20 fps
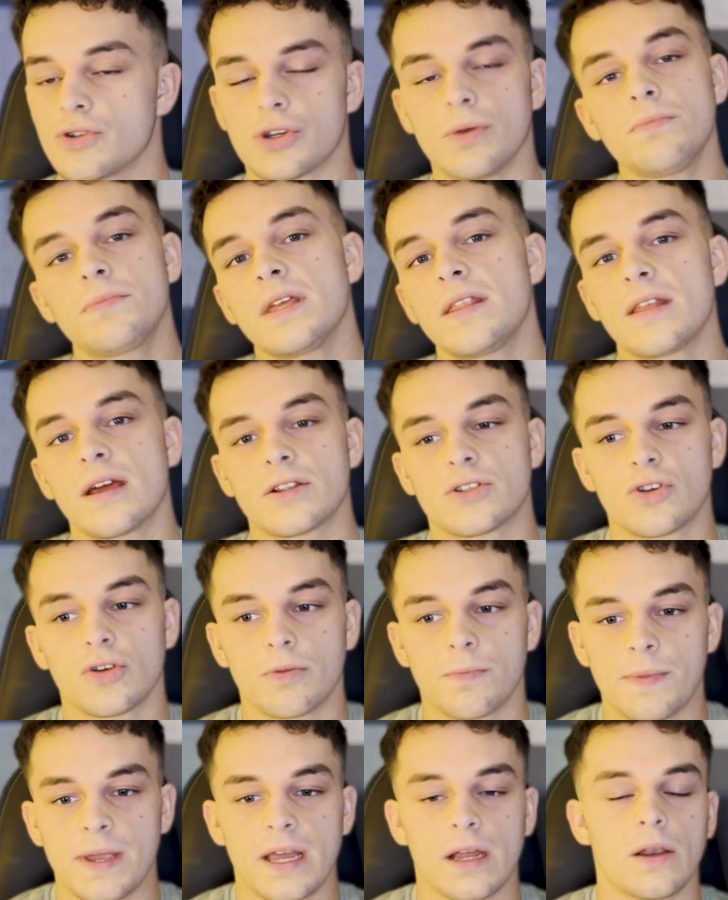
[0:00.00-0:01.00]
Something that
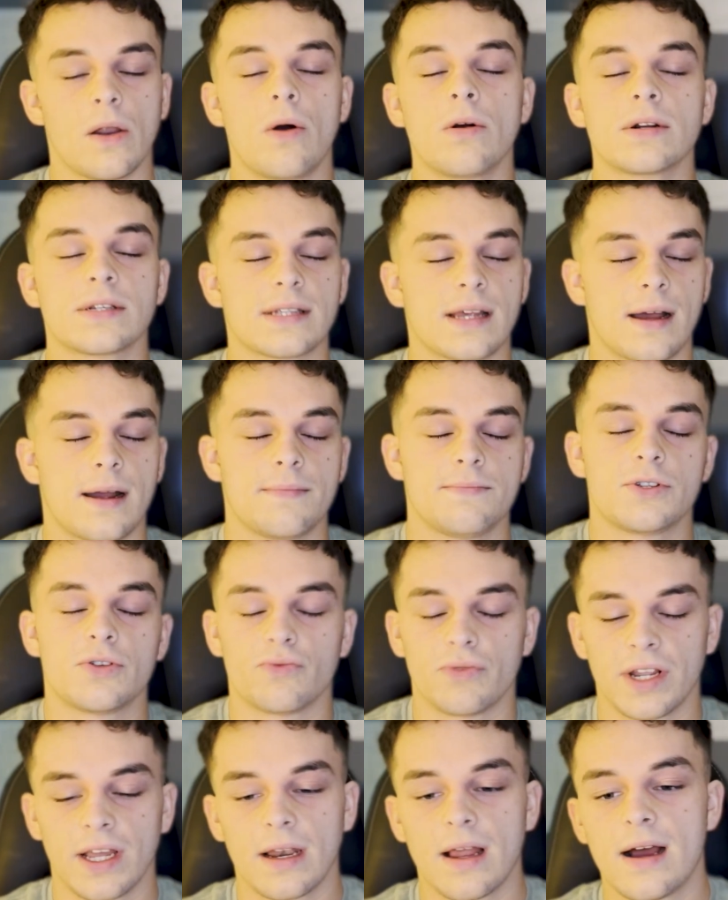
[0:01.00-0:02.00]
took me a long time to
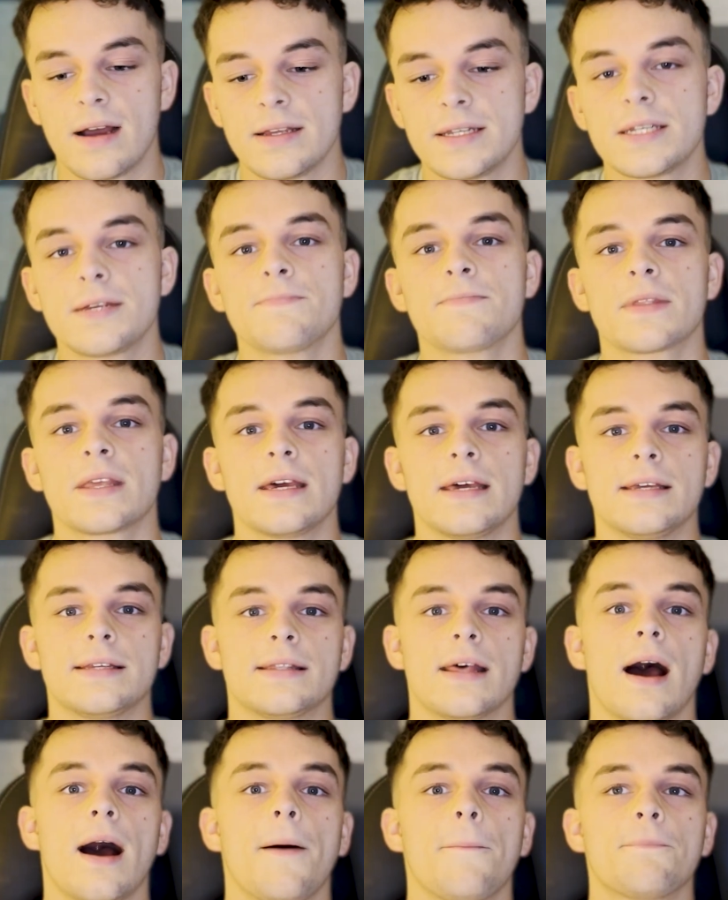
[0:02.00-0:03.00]
realize is
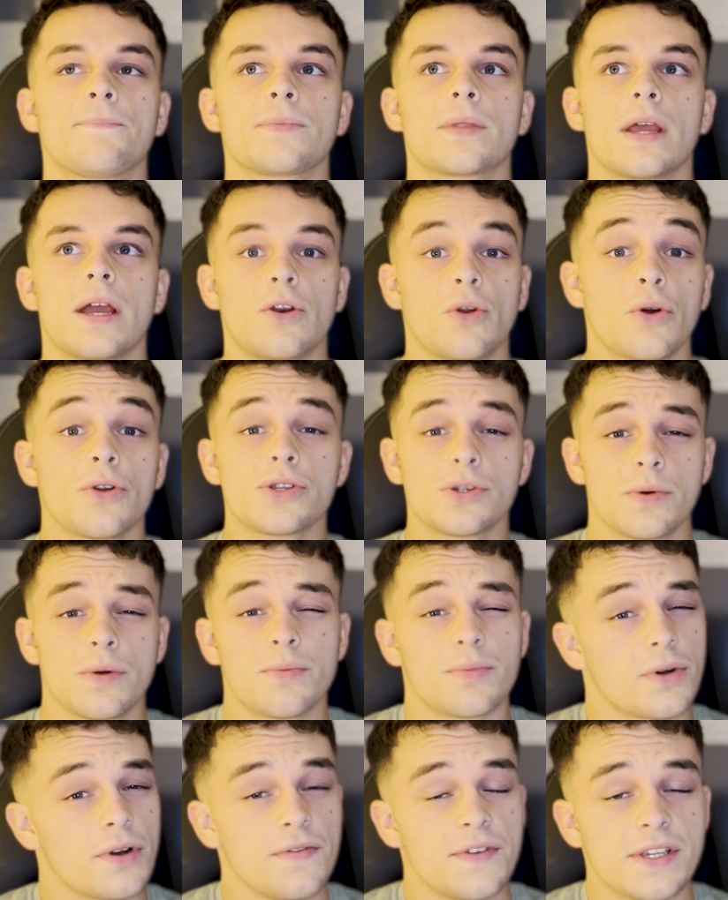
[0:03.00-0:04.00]
that in order to
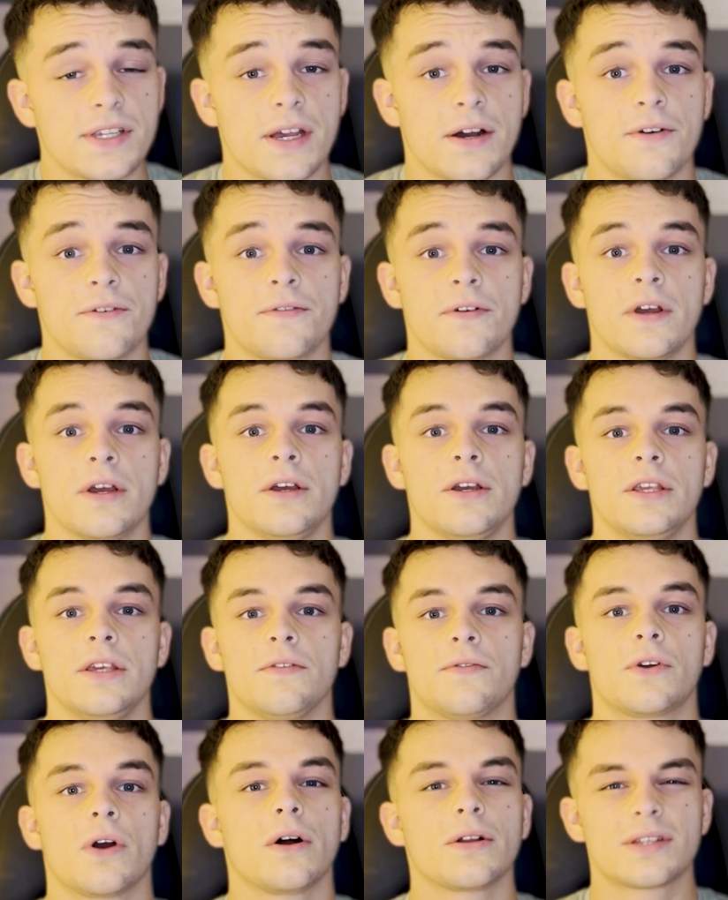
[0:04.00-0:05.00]
improve yourself,
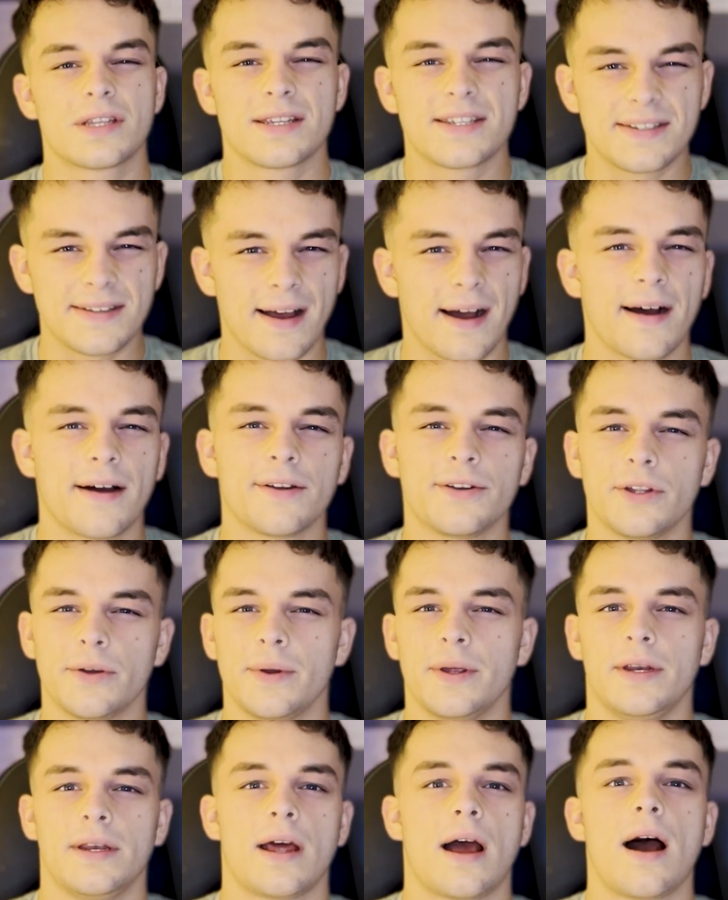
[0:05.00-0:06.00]
you've got to start
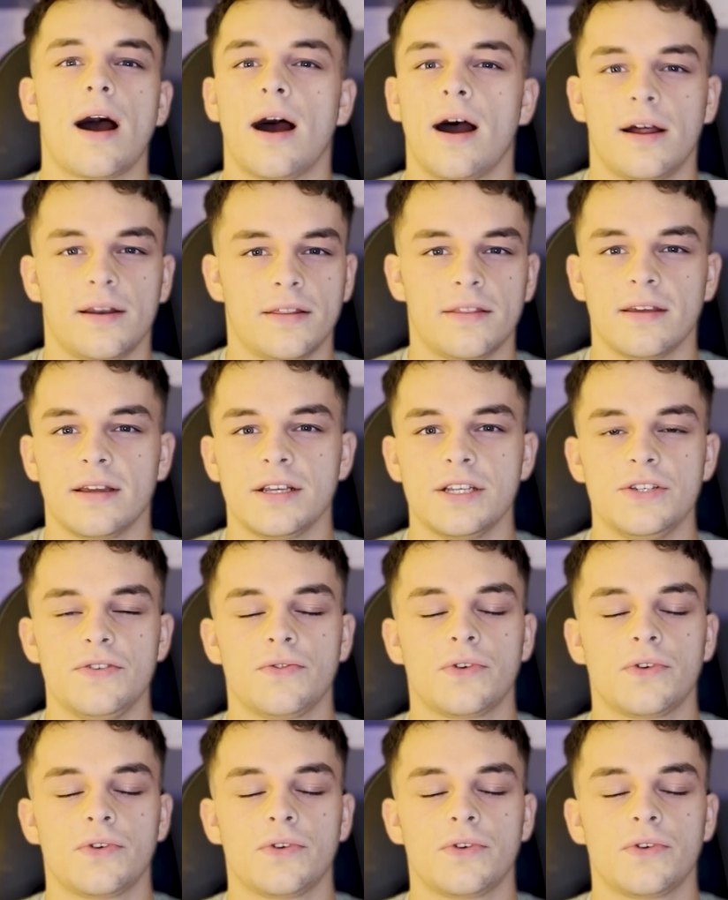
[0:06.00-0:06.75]
doing hard things.